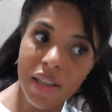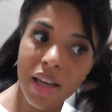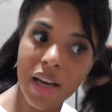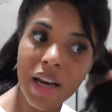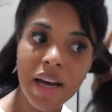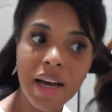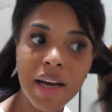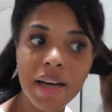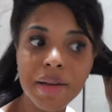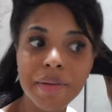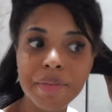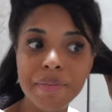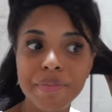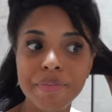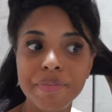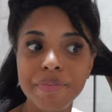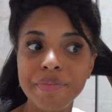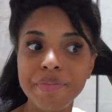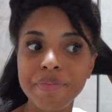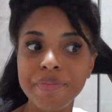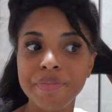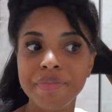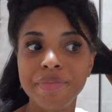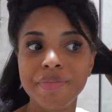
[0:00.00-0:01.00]
that.
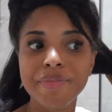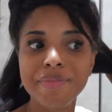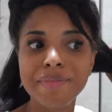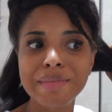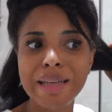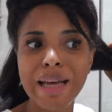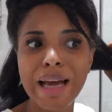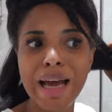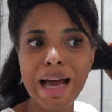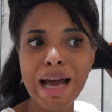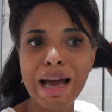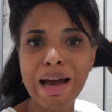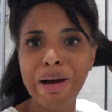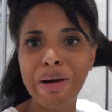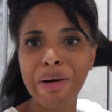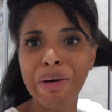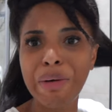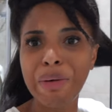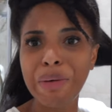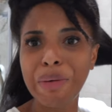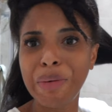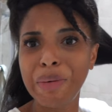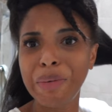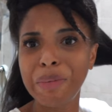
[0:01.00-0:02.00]

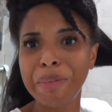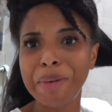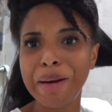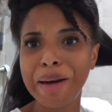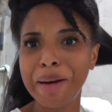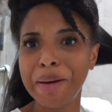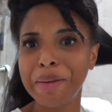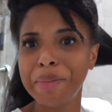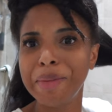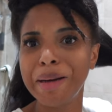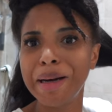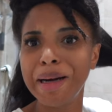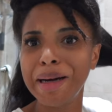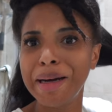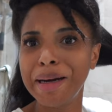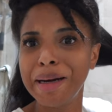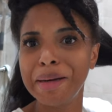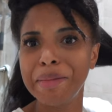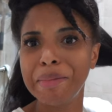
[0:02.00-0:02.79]
Ow, mama.